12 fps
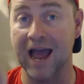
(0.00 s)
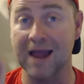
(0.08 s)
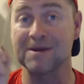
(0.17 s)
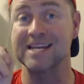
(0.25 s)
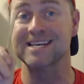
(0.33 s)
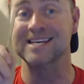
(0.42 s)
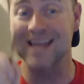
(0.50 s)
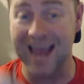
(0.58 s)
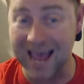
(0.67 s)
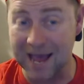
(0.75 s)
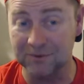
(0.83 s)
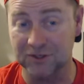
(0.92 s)
I'd be
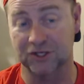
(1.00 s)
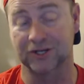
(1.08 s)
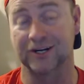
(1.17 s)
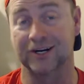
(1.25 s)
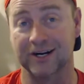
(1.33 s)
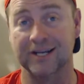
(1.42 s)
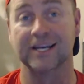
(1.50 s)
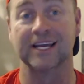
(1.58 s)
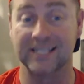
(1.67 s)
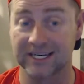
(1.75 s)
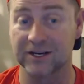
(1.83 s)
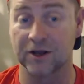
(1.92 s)
damn sure
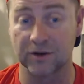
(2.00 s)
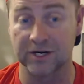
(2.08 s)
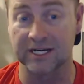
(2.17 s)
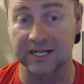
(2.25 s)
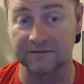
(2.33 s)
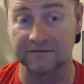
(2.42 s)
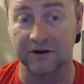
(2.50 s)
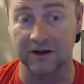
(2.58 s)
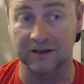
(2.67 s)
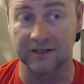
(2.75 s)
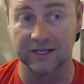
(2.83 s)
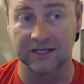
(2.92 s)
it didn't go into
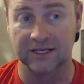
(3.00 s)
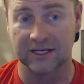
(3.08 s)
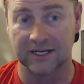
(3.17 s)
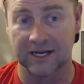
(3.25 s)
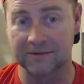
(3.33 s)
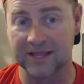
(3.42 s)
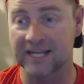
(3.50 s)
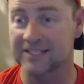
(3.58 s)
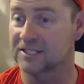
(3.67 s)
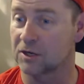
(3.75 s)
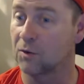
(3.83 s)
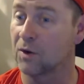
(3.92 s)
default. That's
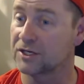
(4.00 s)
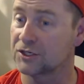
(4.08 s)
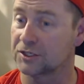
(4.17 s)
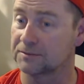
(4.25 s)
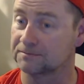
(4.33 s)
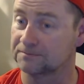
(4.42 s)
the question.